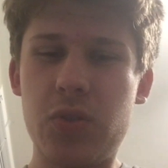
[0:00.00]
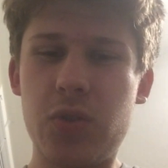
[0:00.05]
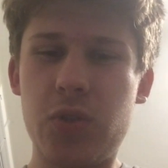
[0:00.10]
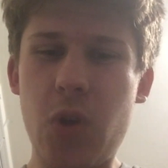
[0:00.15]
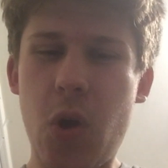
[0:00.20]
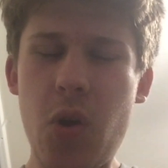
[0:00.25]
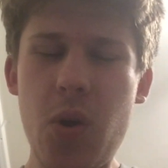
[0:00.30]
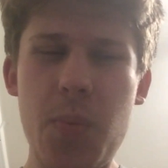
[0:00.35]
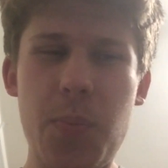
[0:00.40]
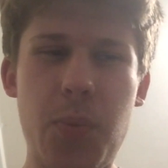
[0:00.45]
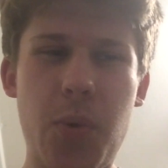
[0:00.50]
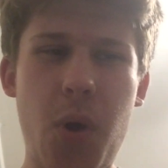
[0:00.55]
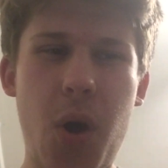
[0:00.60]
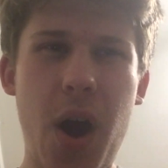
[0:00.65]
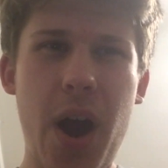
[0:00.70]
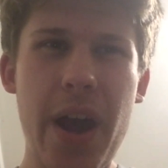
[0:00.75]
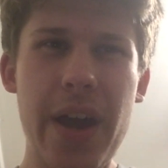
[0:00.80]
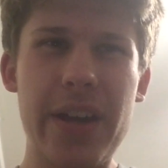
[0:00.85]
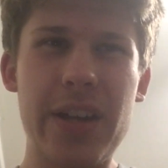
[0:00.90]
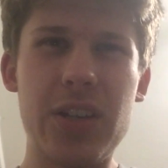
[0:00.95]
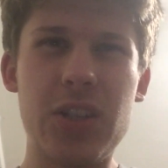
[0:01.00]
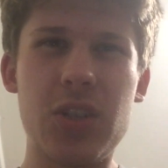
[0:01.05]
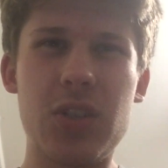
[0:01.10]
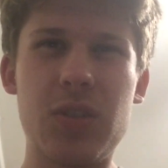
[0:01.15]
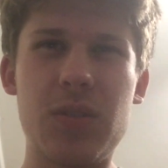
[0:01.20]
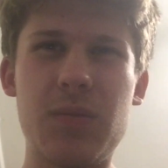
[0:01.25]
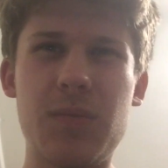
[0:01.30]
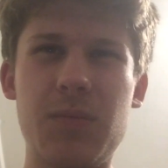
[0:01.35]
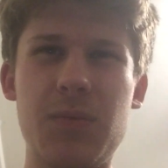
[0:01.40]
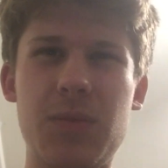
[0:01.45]
wouldn't apply
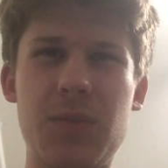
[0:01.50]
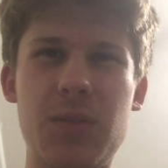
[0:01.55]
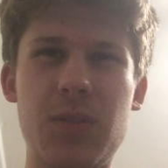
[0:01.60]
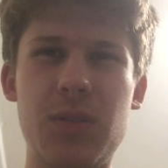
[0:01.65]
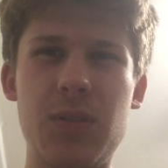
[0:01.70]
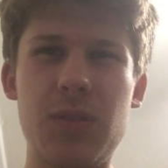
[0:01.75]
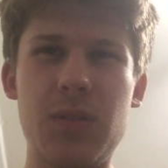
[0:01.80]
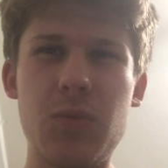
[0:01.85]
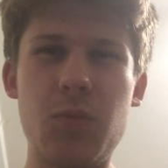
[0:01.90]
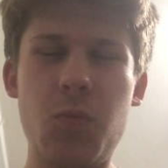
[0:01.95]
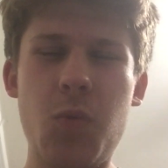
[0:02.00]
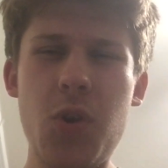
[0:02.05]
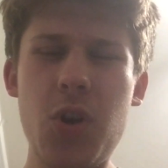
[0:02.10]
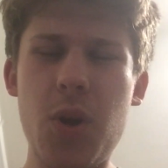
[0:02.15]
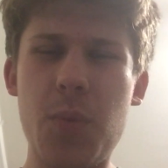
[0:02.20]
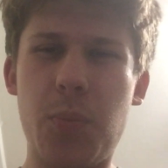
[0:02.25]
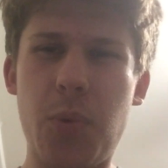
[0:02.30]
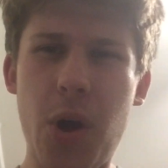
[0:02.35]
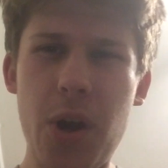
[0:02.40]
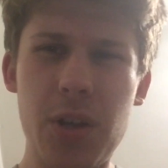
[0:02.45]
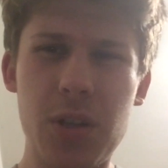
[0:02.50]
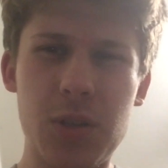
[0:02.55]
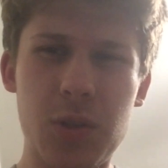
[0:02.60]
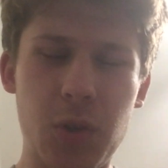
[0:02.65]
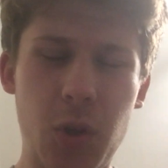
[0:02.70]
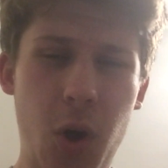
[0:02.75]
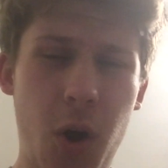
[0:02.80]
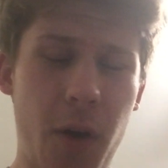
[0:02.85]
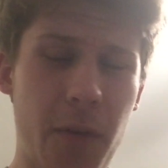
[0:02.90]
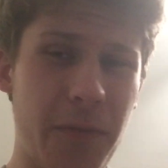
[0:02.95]
to the
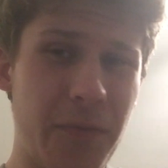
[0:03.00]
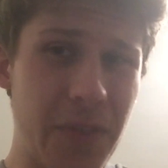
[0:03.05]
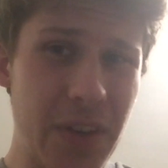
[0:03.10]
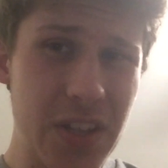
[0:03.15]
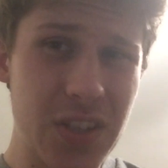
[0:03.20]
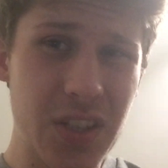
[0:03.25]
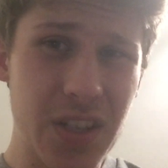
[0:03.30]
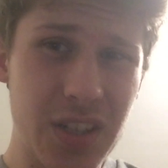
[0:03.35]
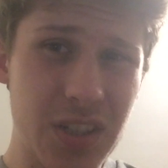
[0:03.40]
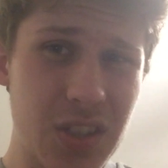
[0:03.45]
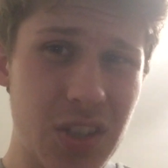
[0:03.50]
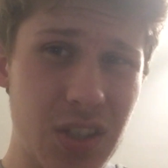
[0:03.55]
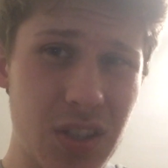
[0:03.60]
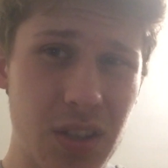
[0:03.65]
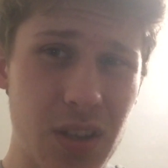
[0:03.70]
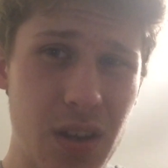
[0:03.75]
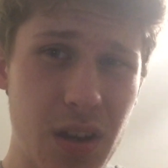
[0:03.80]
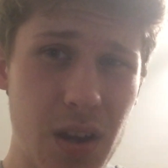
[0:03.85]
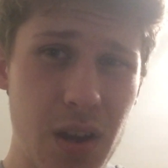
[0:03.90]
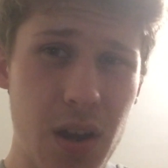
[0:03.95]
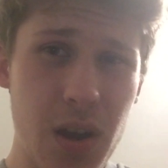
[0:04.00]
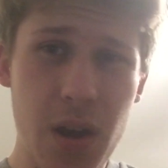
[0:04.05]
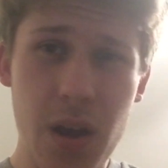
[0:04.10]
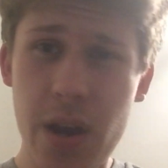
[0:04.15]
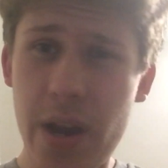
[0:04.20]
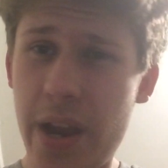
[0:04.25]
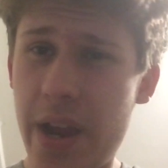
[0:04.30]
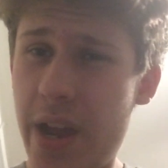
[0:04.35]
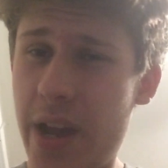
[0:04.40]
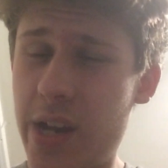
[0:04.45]
law of physics,
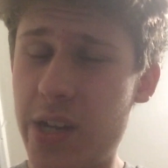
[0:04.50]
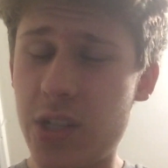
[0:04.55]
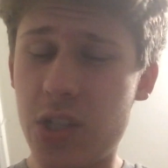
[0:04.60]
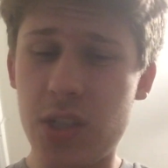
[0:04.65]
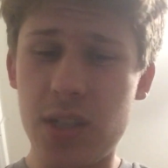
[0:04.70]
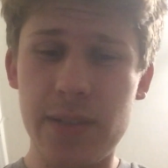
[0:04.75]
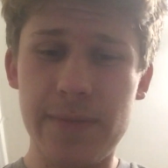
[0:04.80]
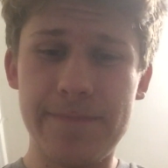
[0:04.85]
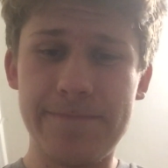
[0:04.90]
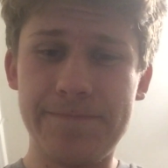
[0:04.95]
and